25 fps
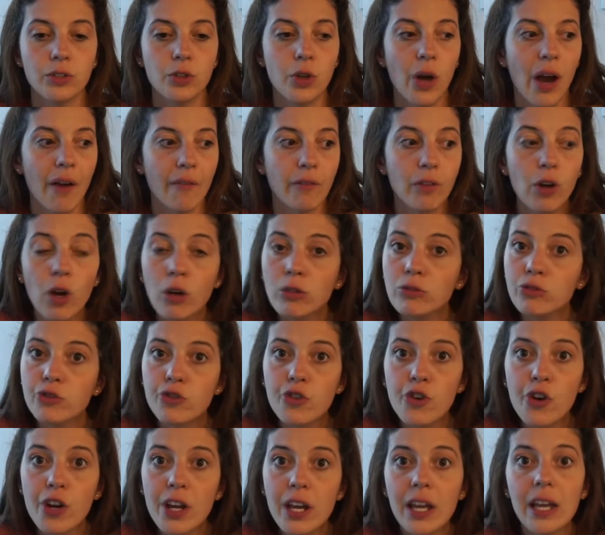You have
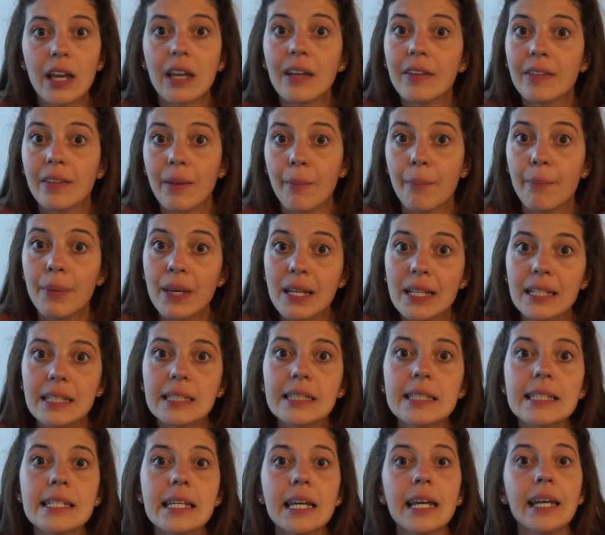laundry in the
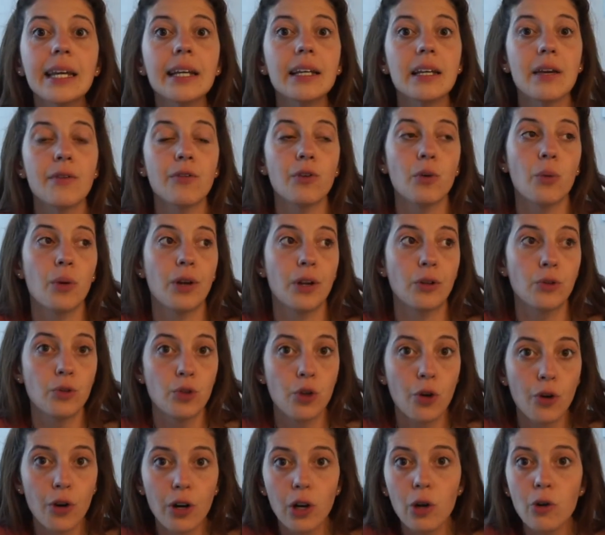building if you want to do
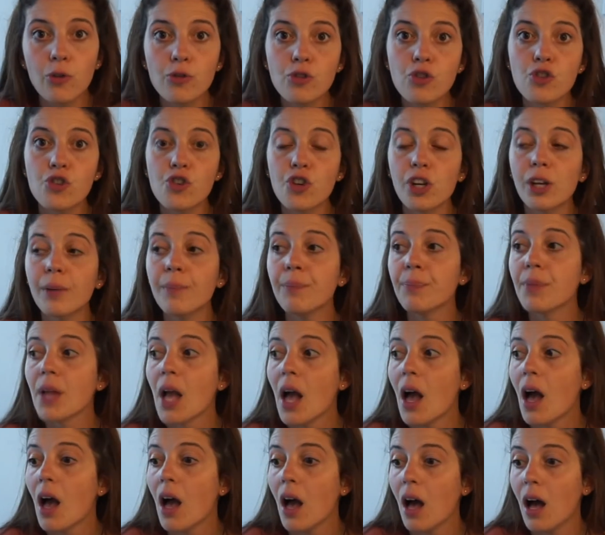your laundry.
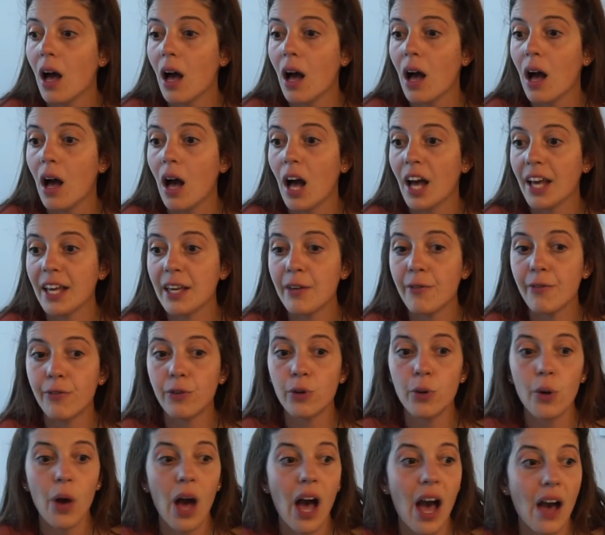If
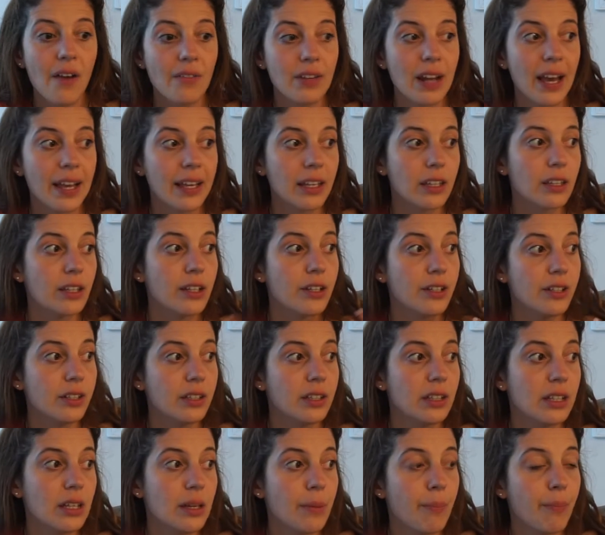you have like
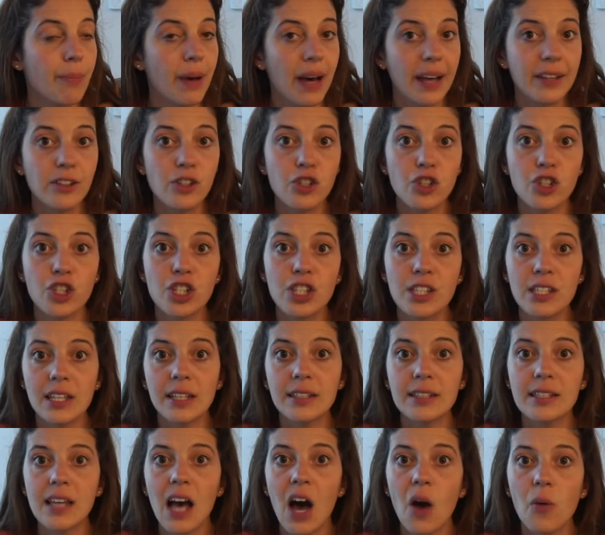dirty bed sheets
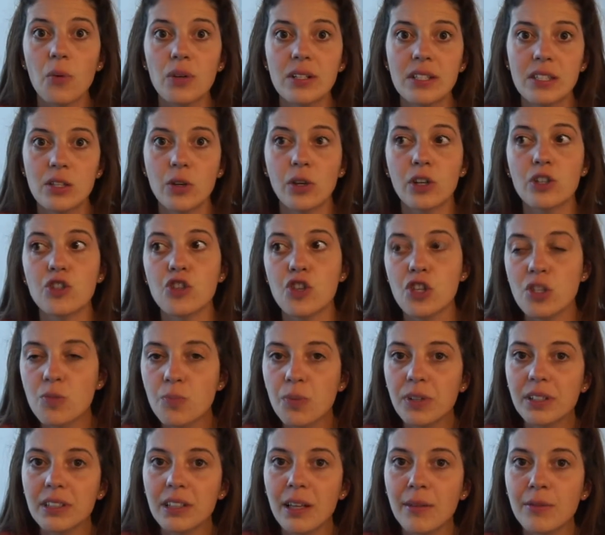and towels, you can just
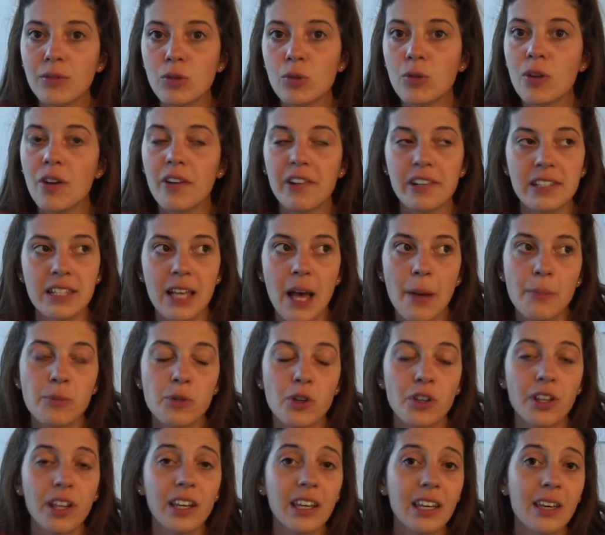bring them to the
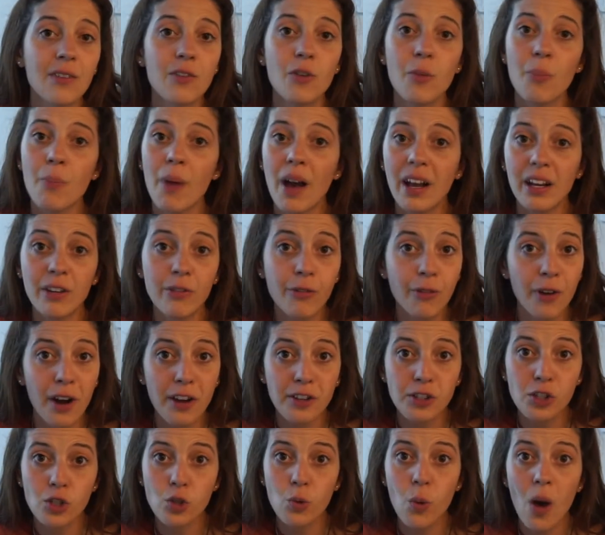reception. They give you back
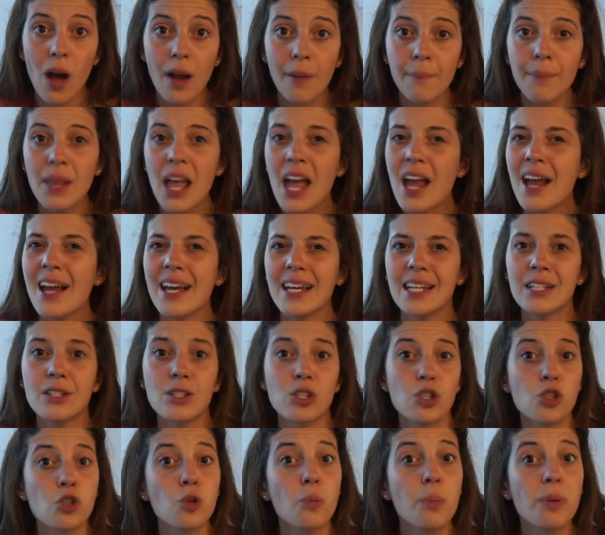fresh one.
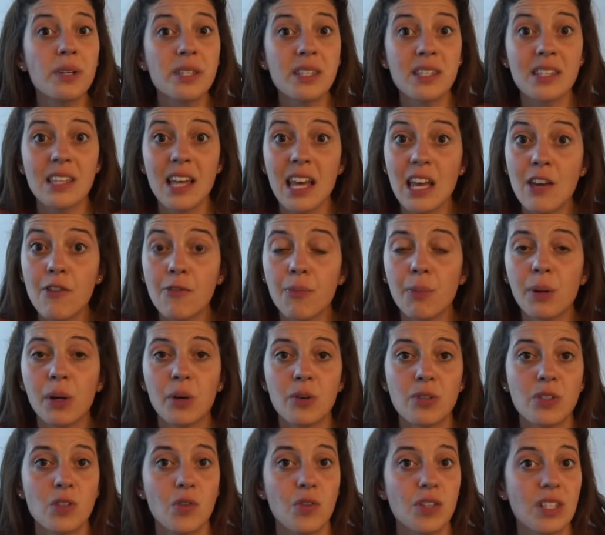It's super safe
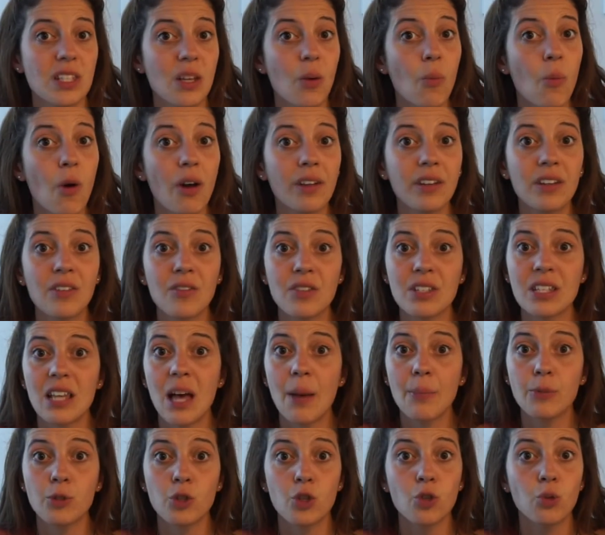because there is someone in
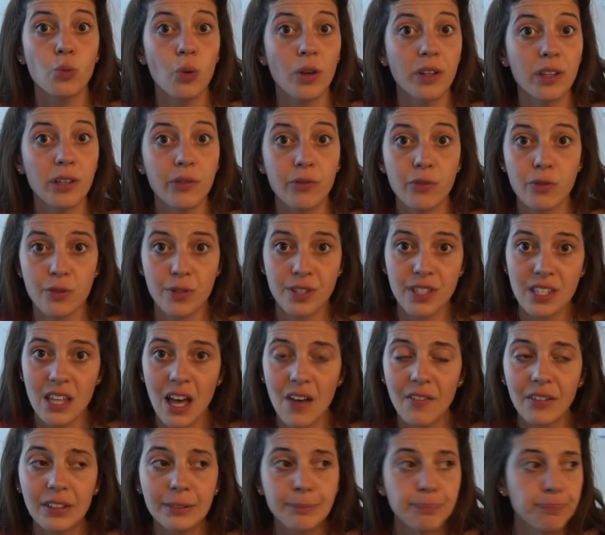reception
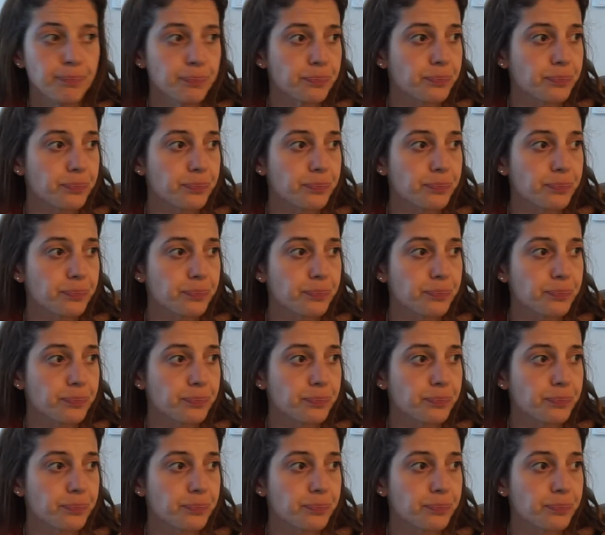24/7.